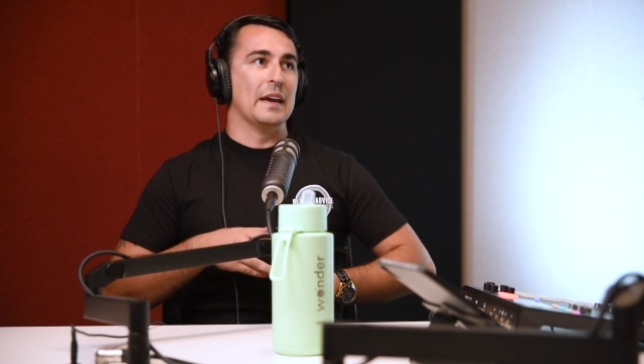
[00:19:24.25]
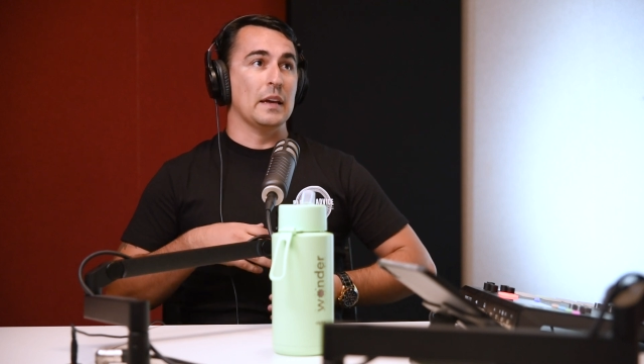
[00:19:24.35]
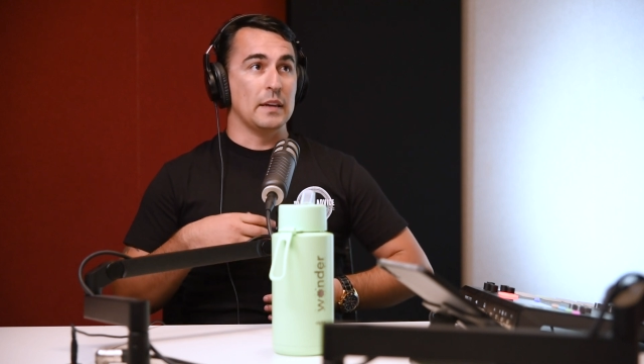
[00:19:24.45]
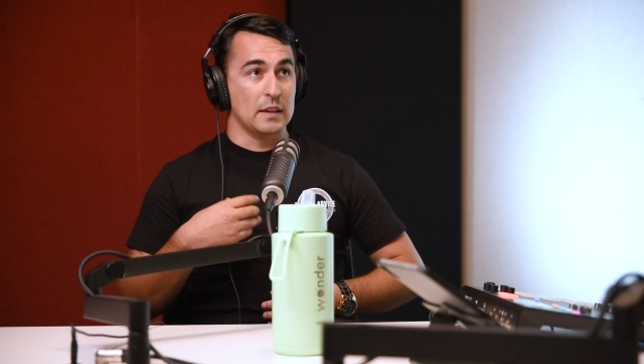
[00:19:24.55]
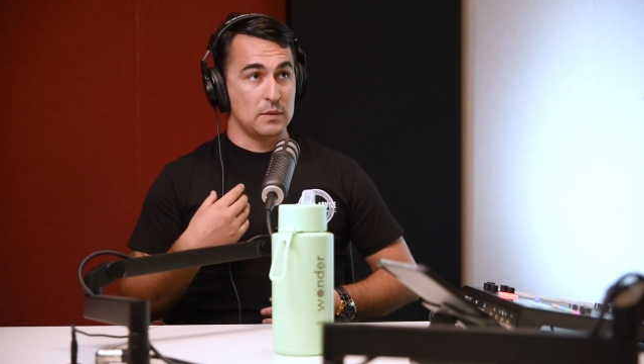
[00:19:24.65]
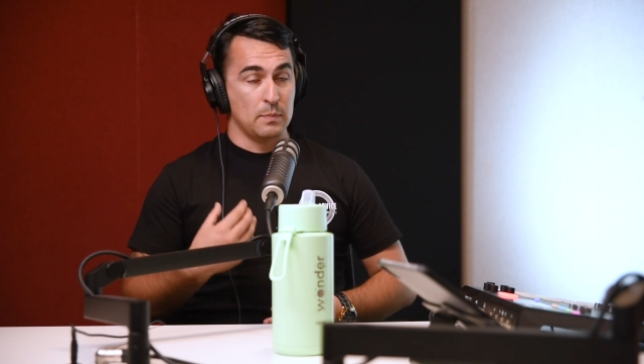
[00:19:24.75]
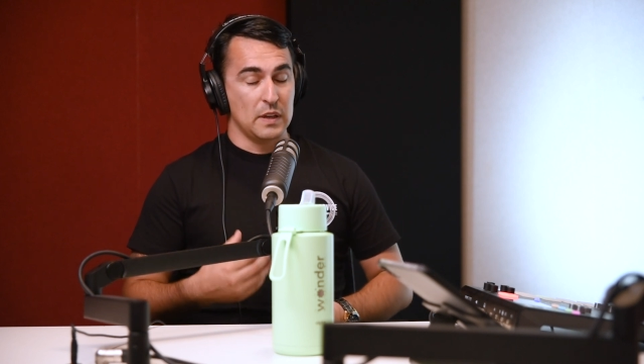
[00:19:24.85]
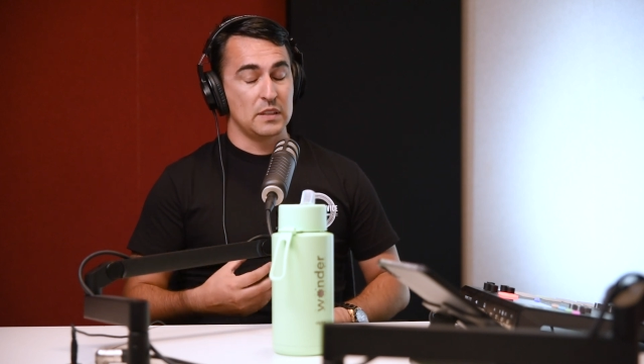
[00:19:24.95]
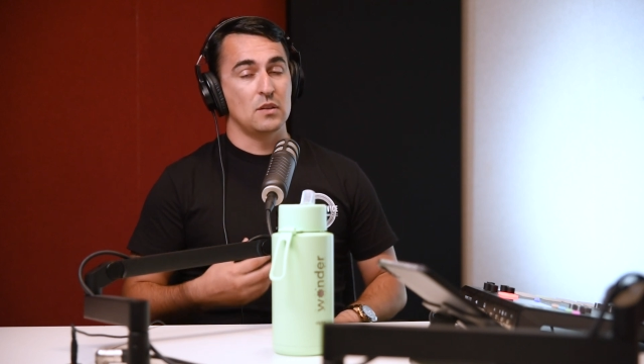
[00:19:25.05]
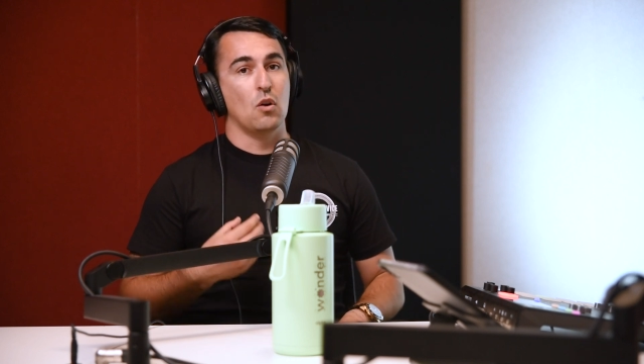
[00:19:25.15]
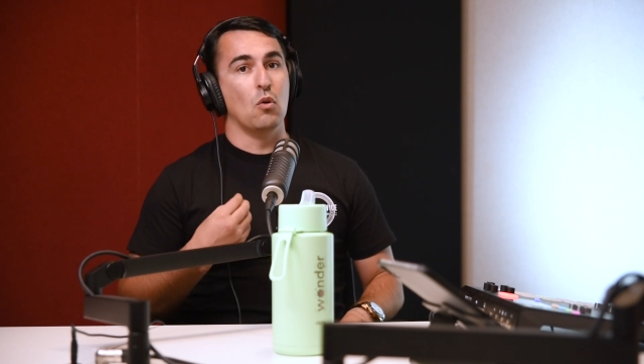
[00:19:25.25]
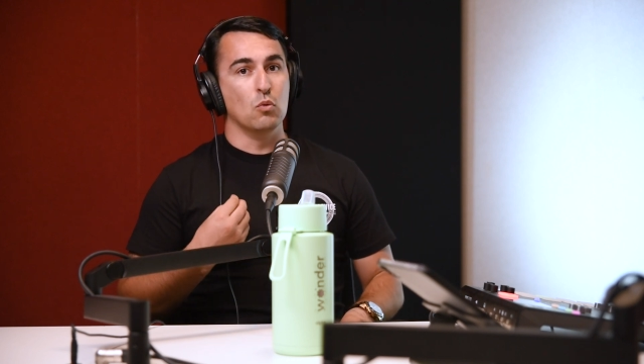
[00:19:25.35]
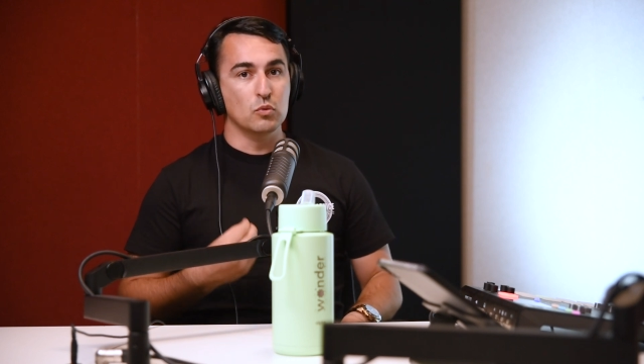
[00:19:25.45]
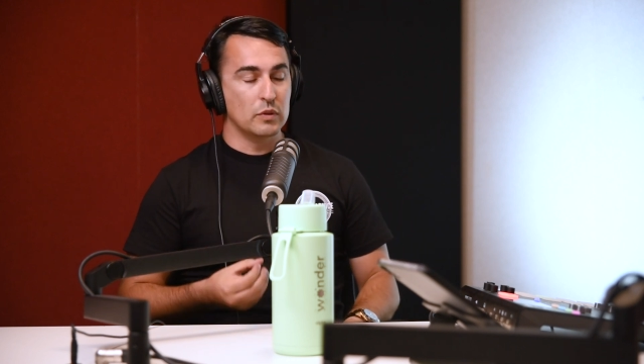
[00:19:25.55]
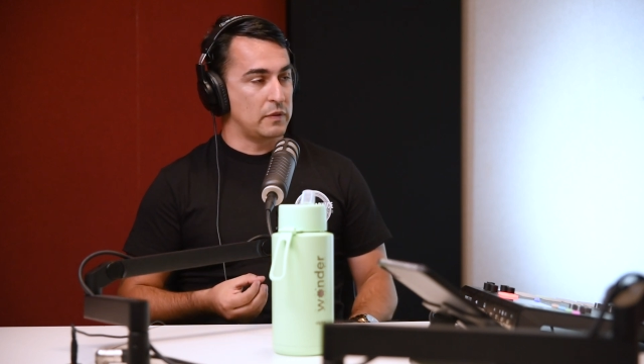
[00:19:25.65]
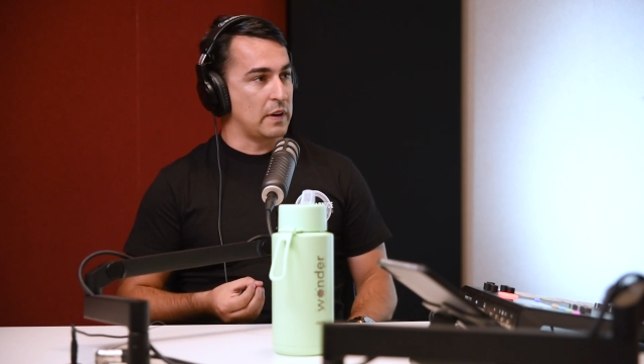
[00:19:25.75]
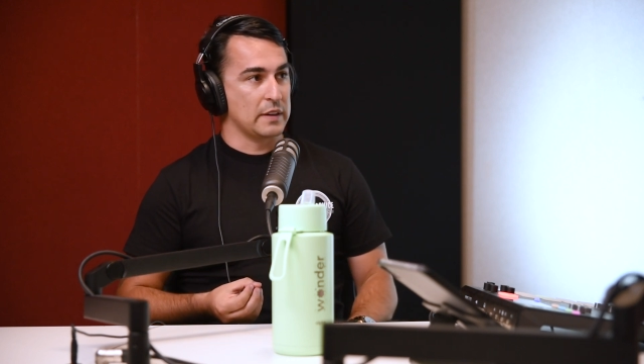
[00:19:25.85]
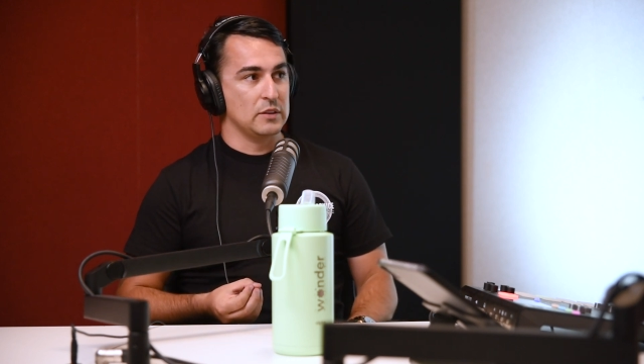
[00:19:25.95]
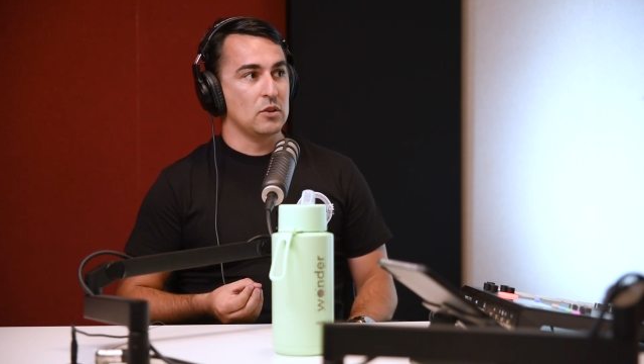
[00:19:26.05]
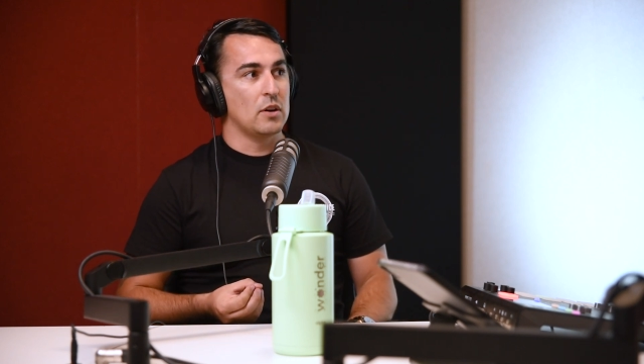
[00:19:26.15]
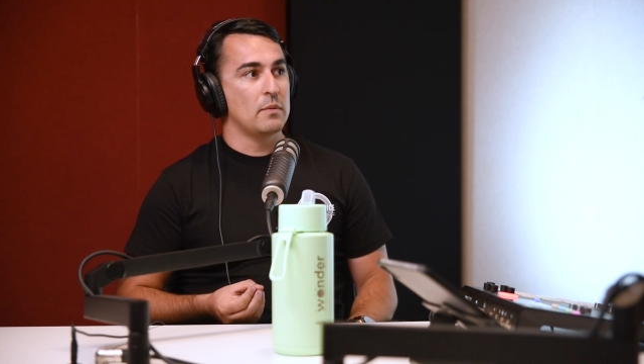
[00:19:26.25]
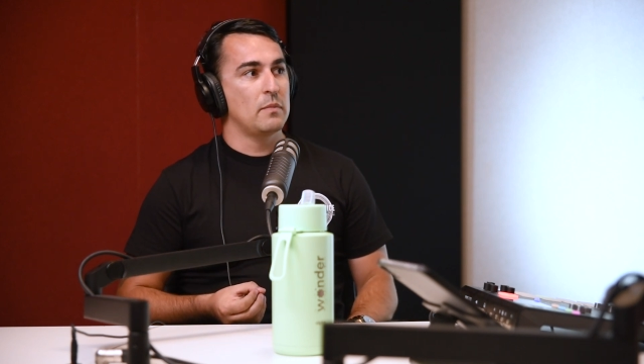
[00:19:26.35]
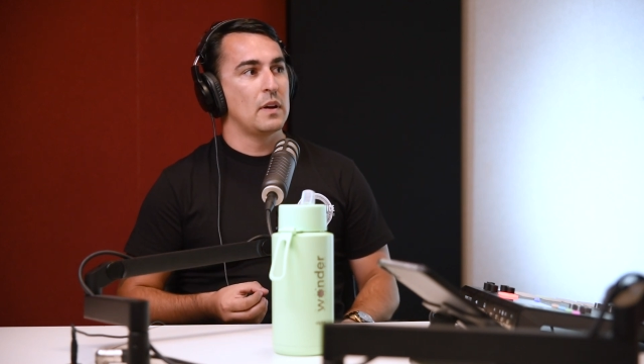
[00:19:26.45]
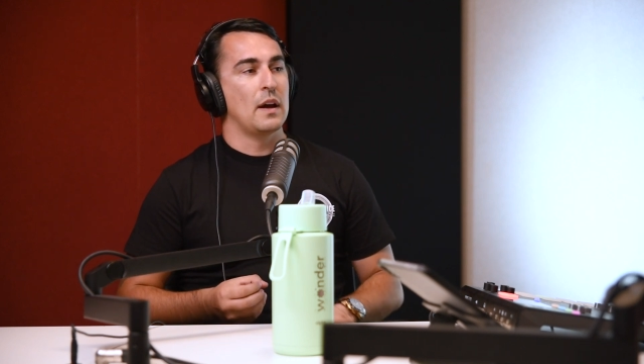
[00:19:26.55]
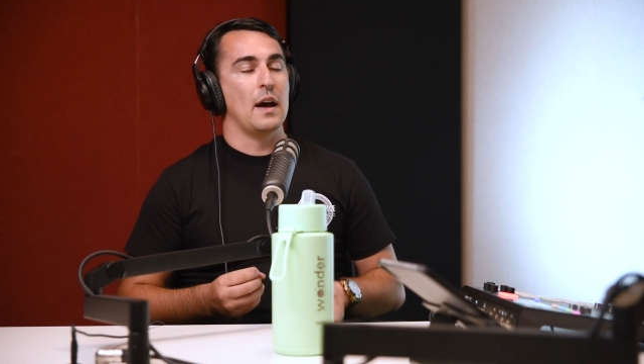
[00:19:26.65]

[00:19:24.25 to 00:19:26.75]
It gets missed all the fucking time.